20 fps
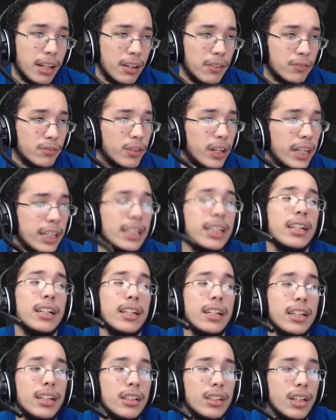frightened
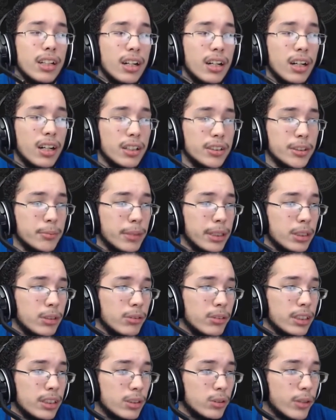like
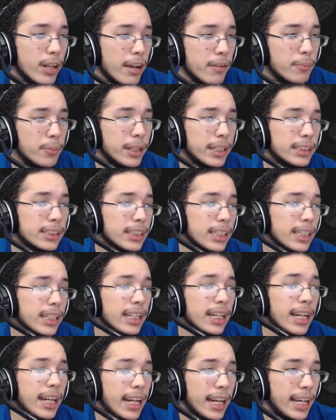during the draft picks,
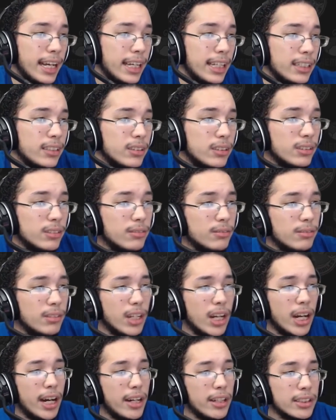and
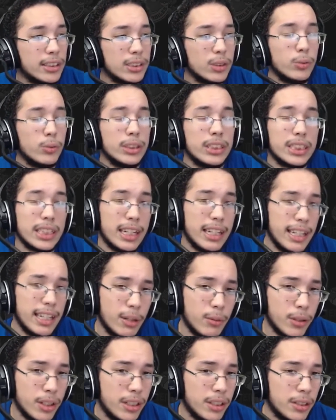honestly wish I
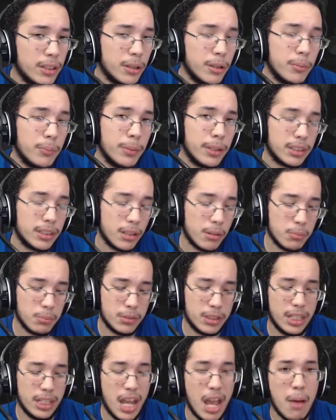would either picked up
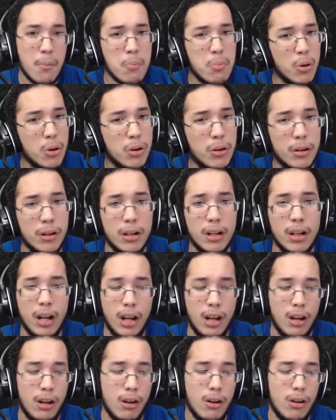the Embor
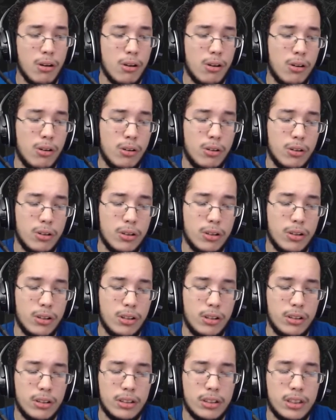
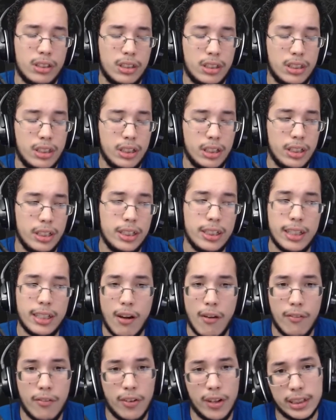or the
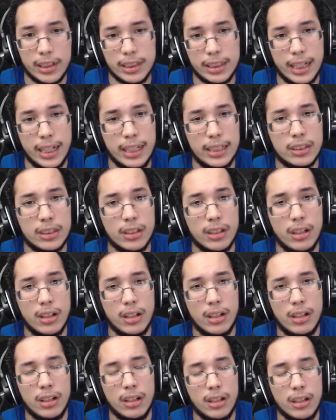Delphox as
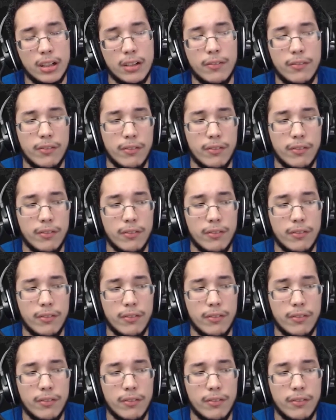our